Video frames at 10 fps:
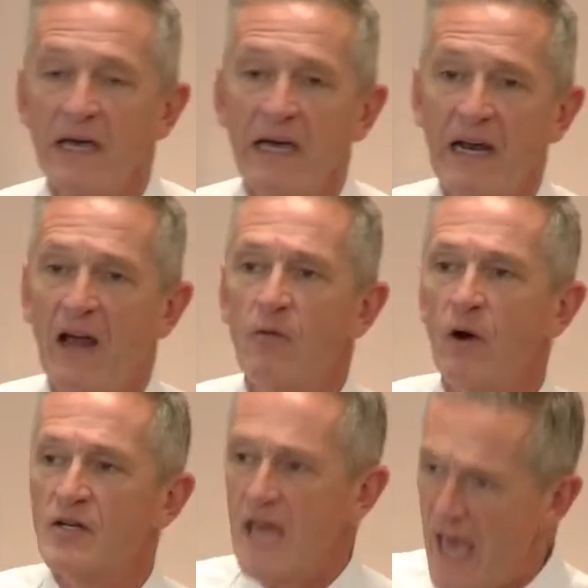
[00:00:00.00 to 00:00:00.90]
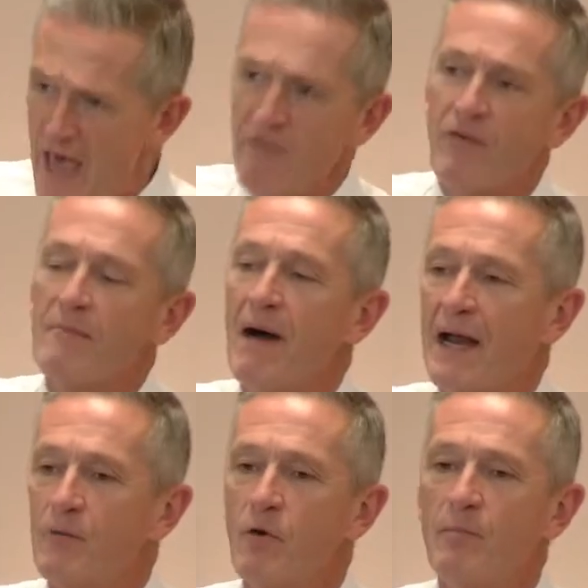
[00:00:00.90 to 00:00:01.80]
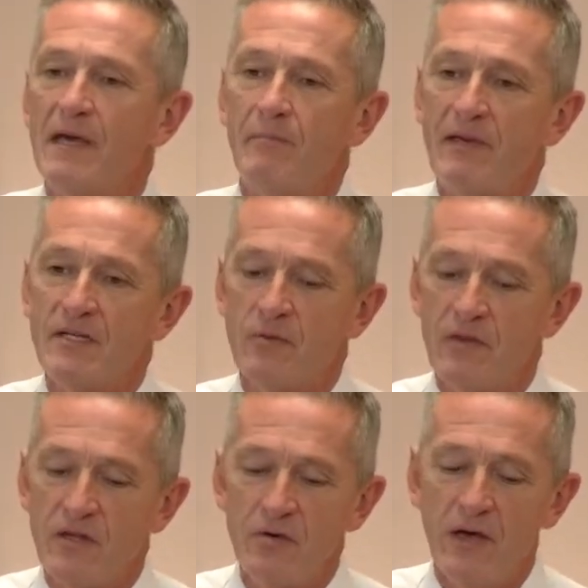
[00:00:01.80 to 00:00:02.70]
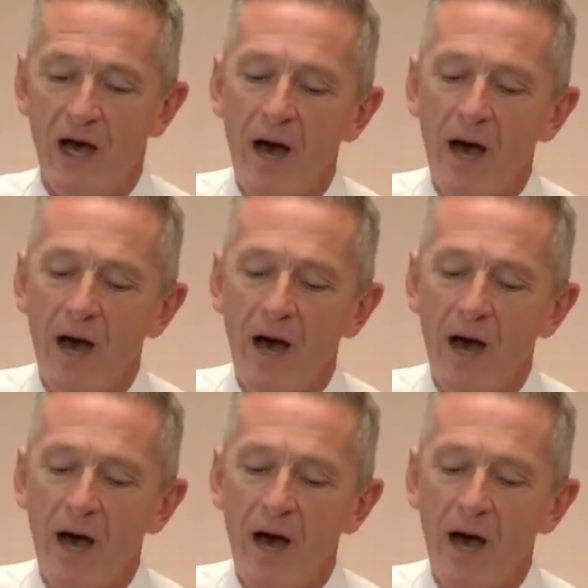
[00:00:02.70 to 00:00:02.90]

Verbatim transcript: In other words, everybody will be at peace with you